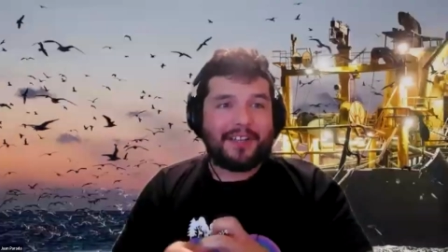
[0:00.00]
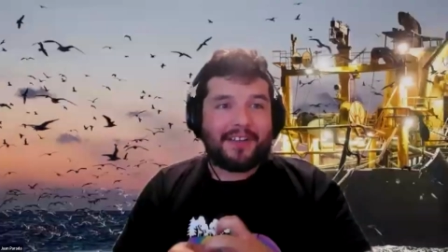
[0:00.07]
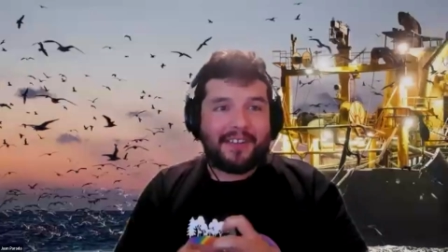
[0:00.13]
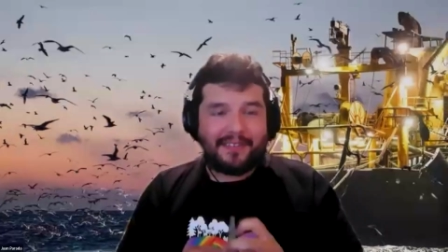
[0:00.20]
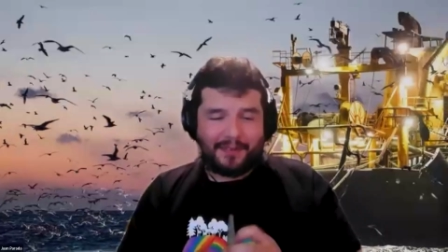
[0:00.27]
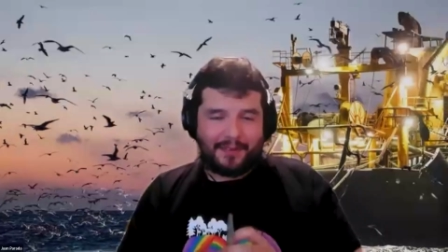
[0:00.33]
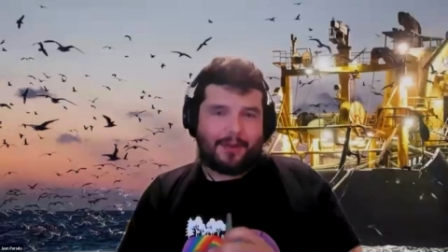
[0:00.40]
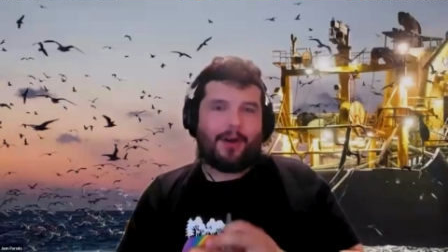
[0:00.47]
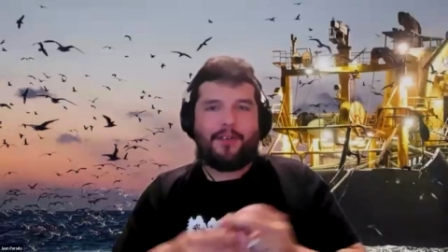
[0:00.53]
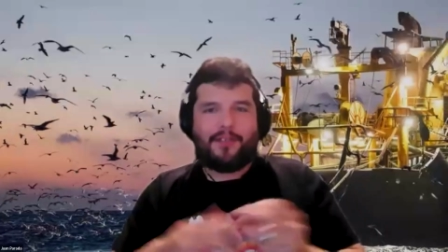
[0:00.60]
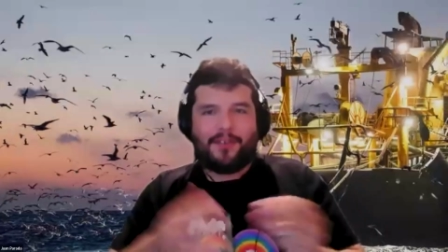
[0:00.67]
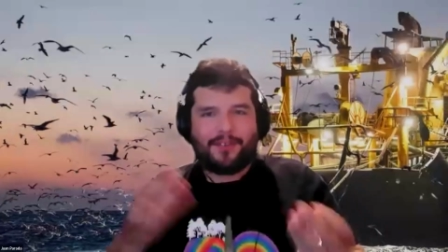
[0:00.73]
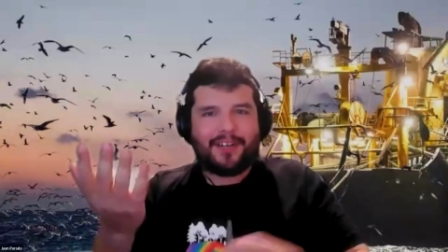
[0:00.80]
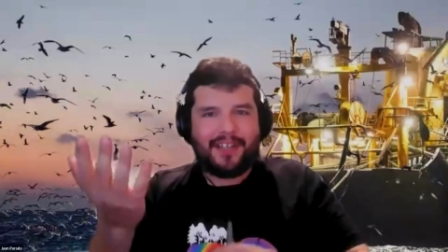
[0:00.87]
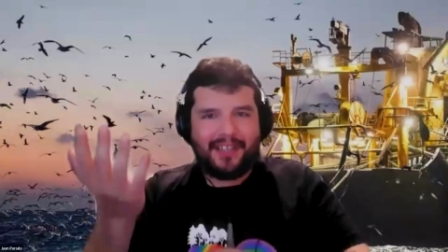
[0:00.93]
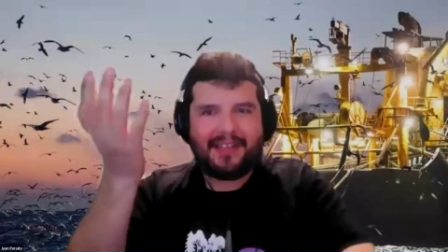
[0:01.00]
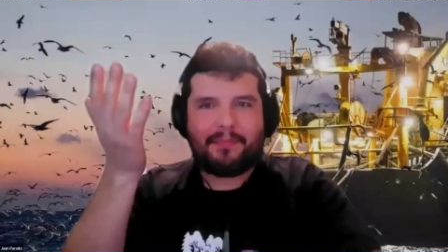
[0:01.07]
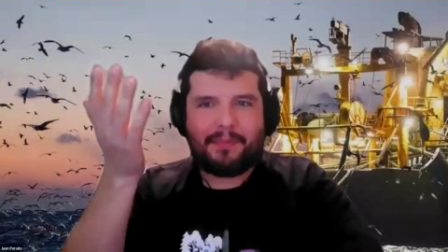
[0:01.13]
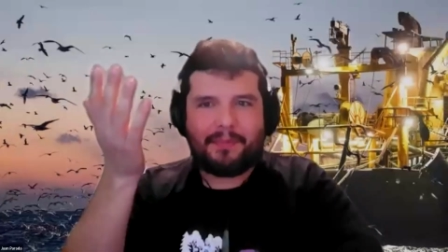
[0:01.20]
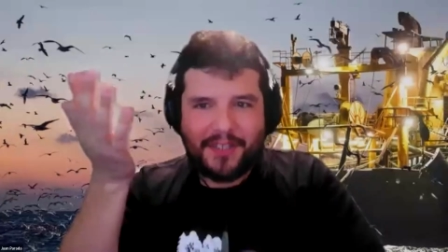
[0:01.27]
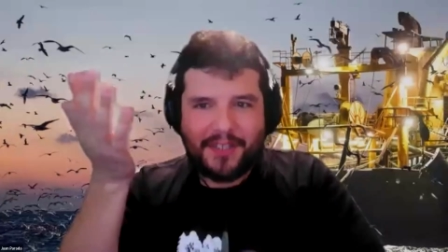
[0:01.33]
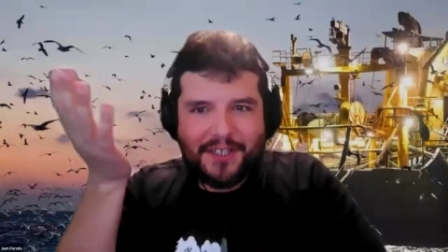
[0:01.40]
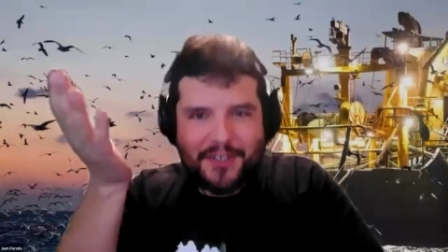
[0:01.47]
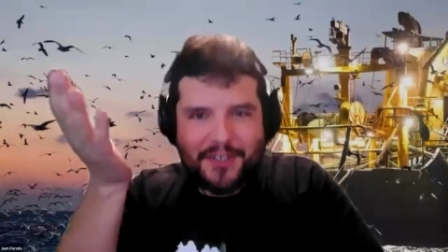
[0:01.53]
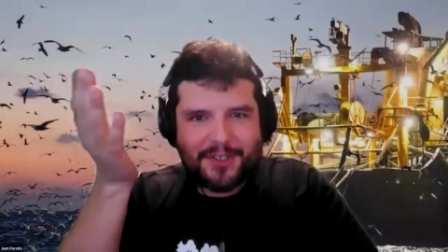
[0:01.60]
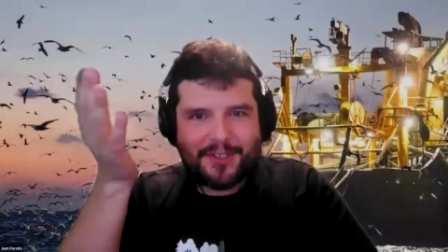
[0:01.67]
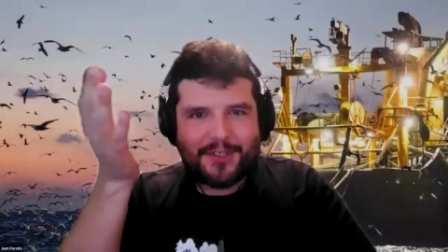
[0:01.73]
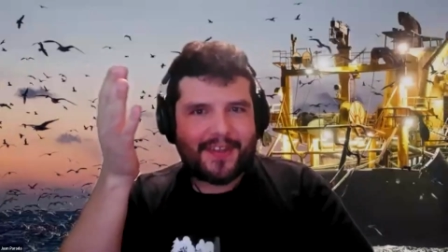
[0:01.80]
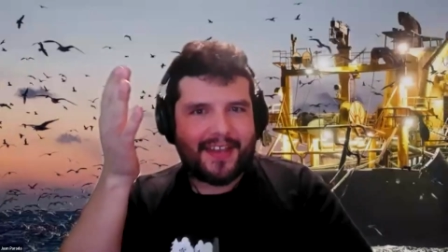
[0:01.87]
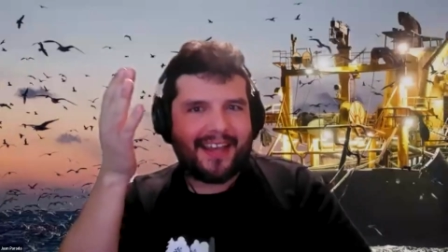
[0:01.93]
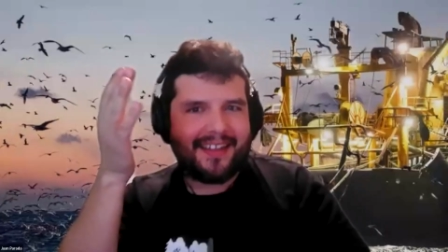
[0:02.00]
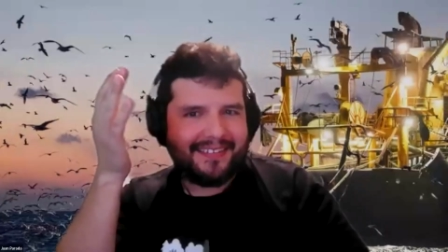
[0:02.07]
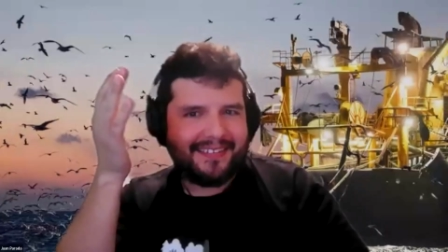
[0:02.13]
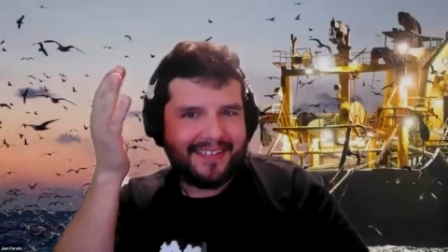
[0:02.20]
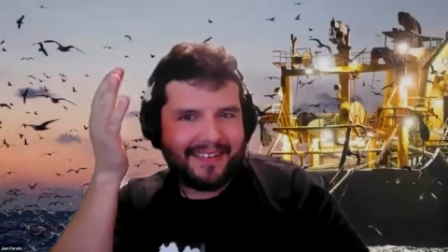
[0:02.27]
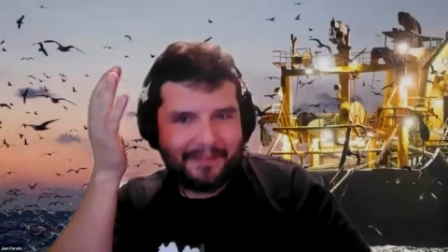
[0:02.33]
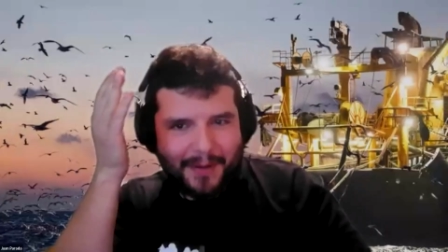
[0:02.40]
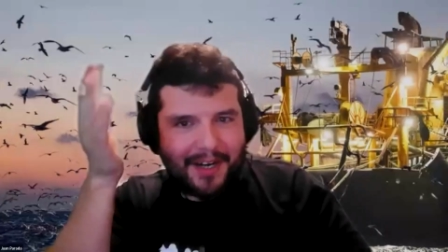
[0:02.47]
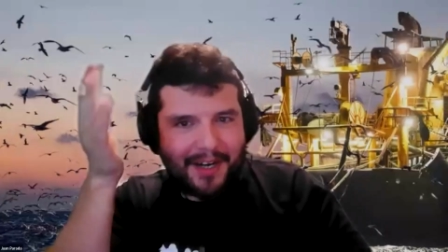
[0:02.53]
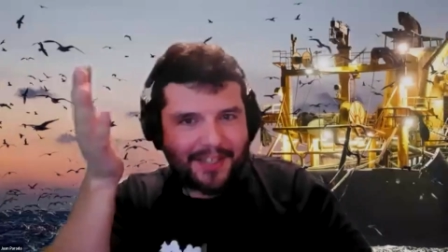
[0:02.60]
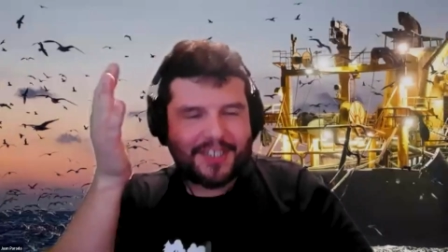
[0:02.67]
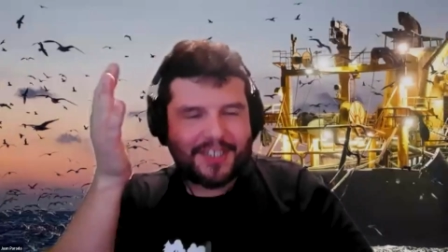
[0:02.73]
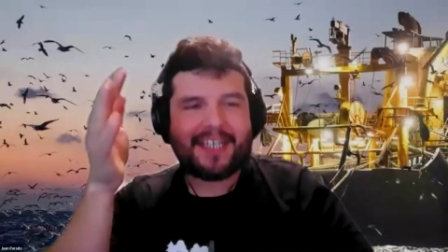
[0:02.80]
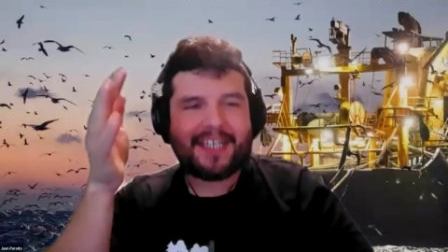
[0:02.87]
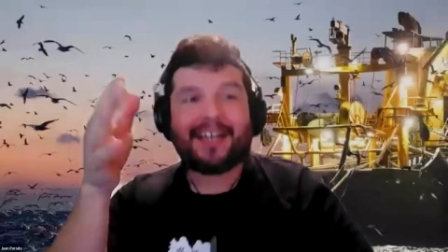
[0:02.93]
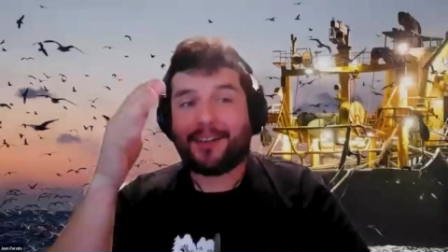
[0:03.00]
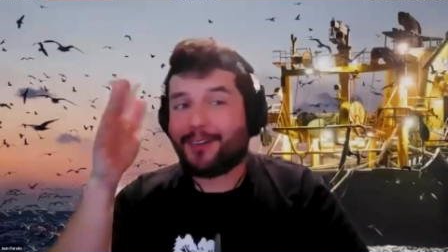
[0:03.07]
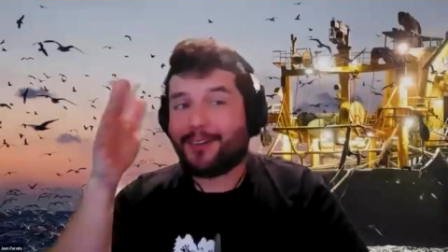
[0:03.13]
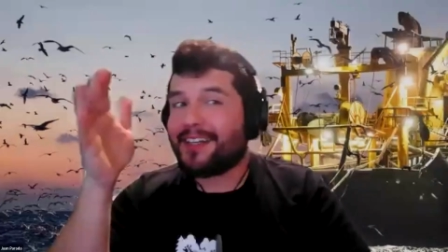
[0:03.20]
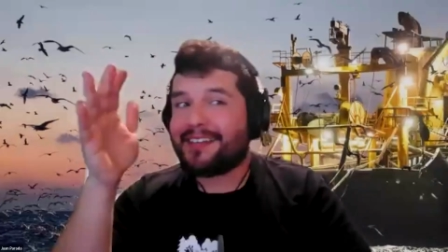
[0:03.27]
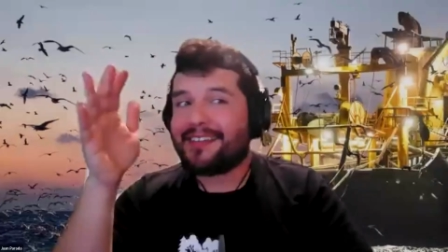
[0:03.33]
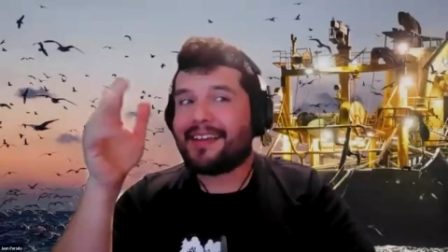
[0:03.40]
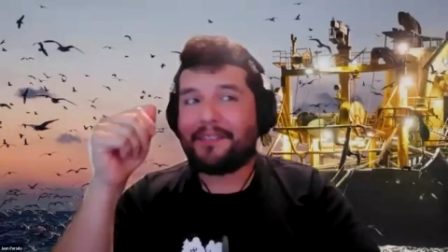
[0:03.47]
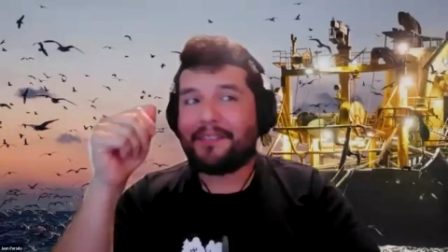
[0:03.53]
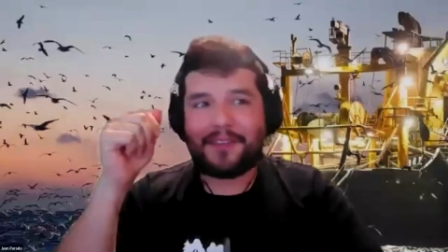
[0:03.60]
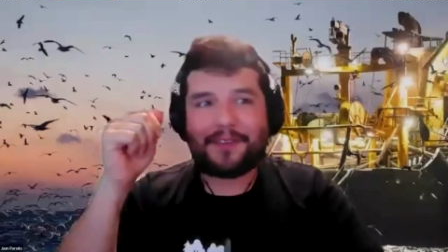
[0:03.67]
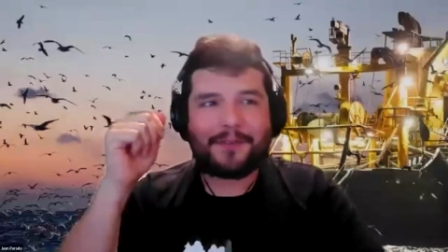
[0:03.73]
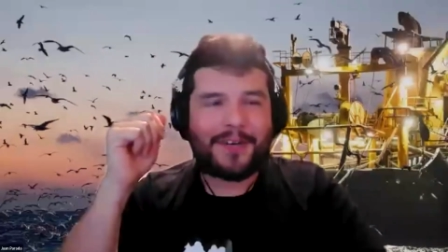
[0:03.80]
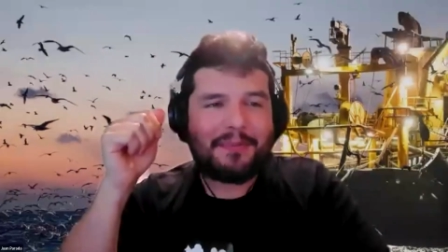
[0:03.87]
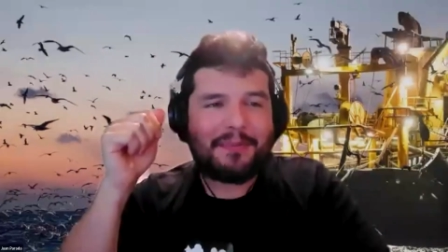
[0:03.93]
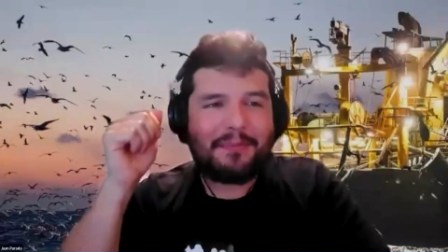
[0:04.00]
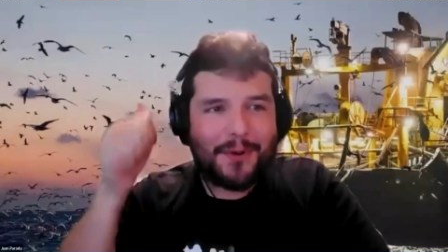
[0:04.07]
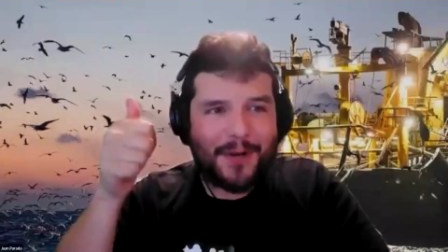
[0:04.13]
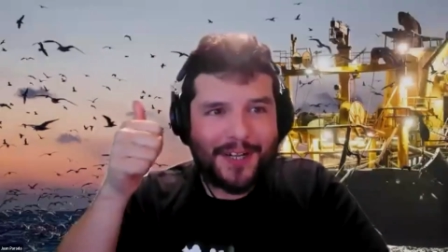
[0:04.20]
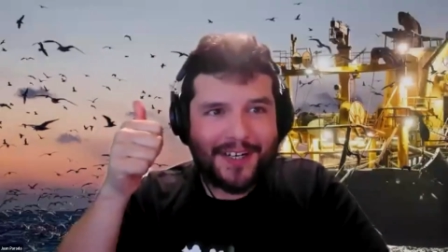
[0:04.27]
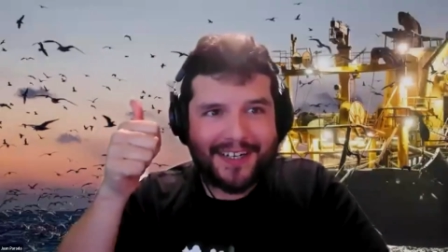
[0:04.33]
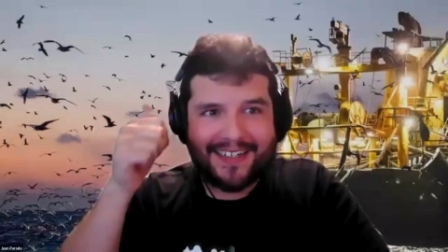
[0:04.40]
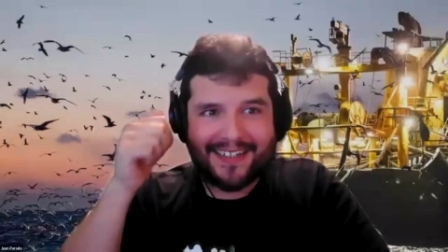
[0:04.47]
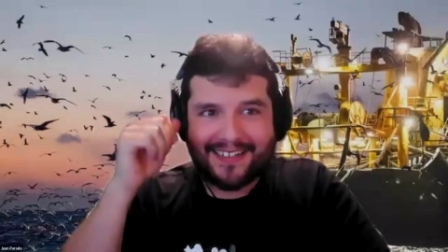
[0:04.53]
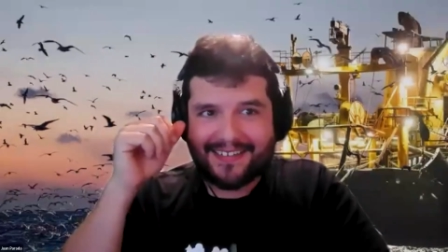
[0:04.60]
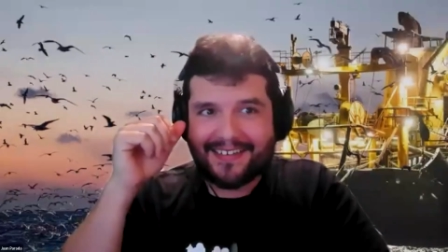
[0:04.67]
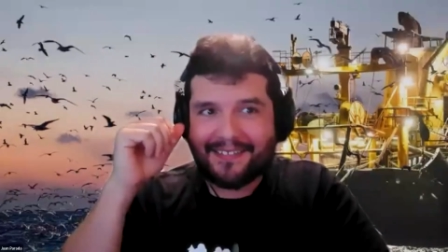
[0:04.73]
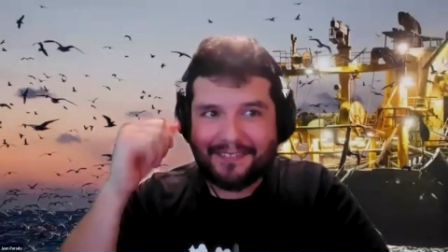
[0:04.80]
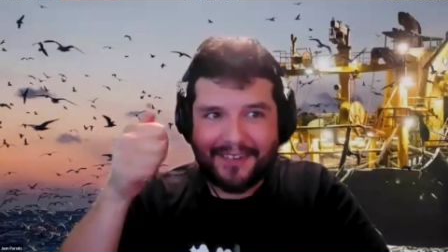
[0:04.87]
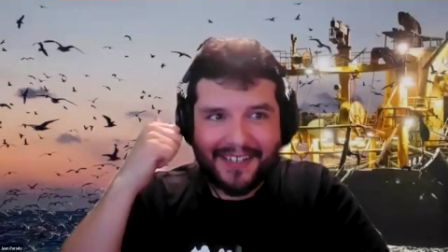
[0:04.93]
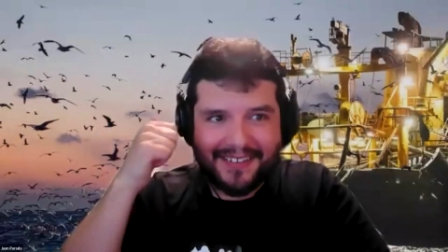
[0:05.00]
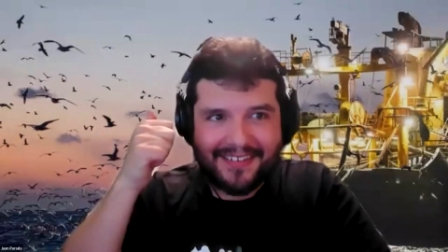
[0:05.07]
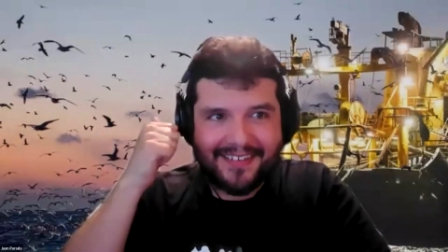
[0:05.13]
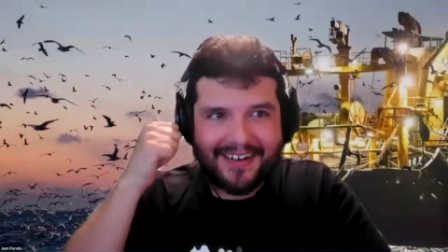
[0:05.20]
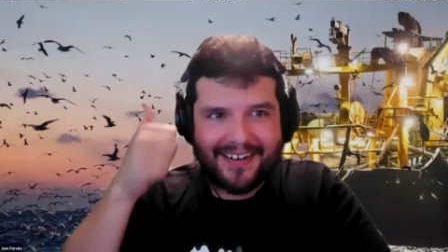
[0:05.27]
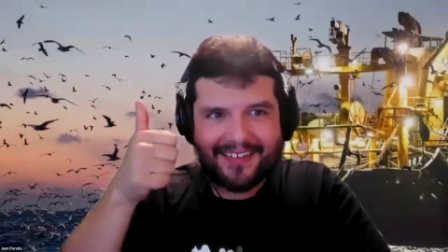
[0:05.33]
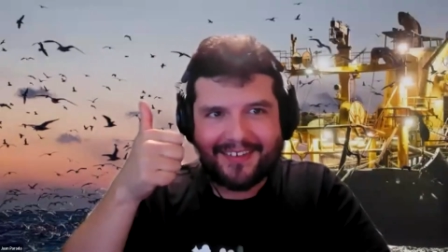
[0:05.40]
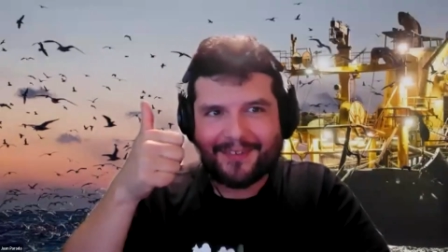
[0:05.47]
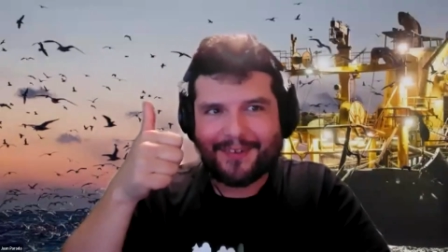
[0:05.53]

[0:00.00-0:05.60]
well, there's obviously the petitions and the marching and all that stuff is really important, and it's a great start.